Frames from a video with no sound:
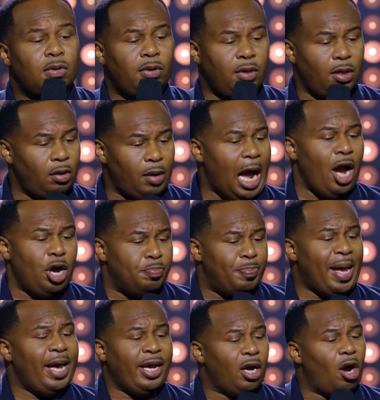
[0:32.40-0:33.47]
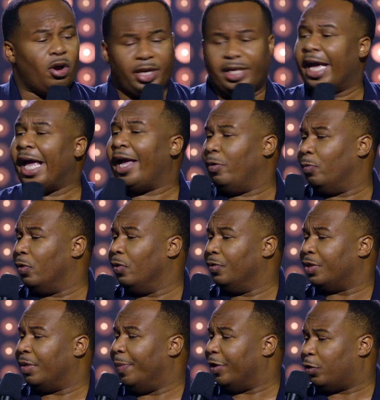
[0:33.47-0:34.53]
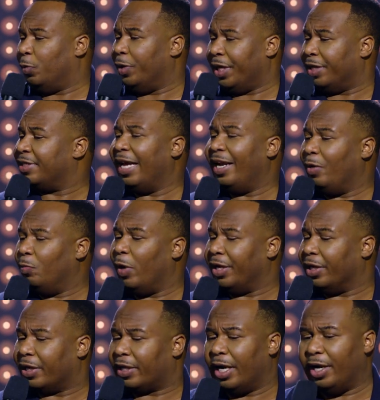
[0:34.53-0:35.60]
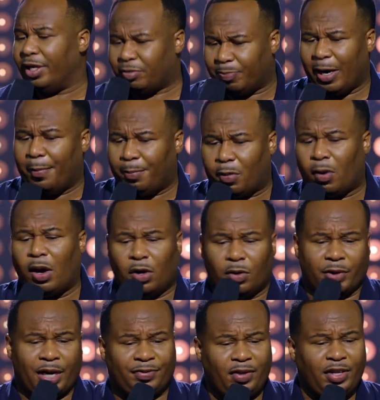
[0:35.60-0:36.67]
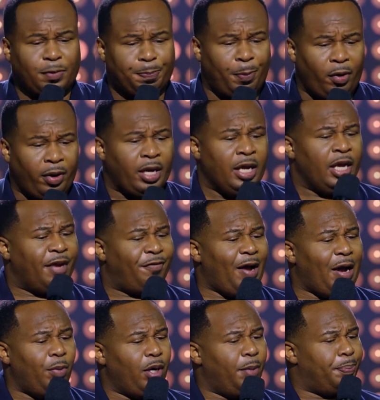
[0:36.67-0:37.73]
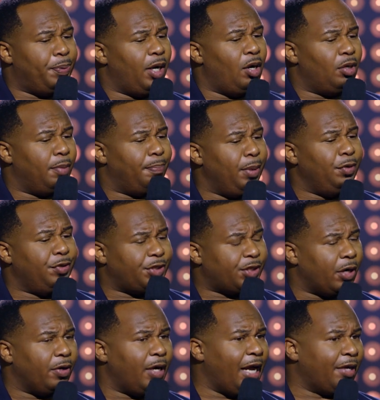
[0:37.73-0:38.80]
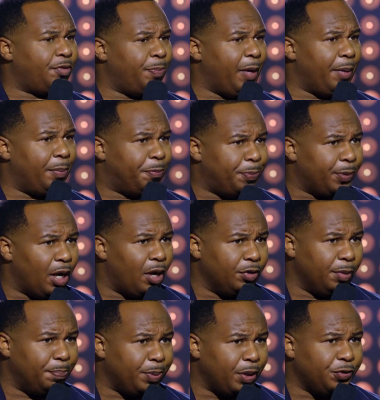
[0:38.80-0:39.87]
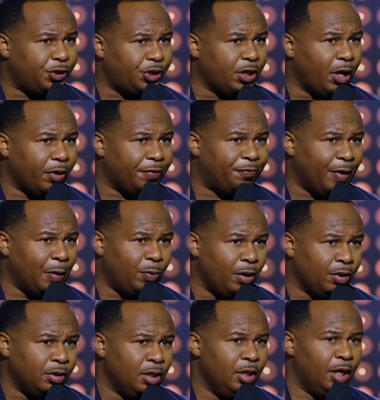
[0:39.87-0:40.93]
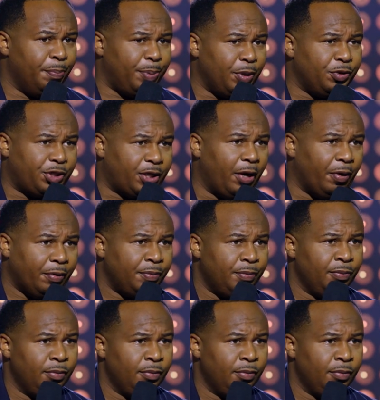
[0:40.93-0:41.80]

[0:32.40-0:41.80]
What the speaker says: You know, I obeyed all the gang rules in my 20s. I didn't wear your colors, but I'm grown. At this point, if I want to put on a blue shirt, I should be able to put on a blue shirt if I want a blue shirt.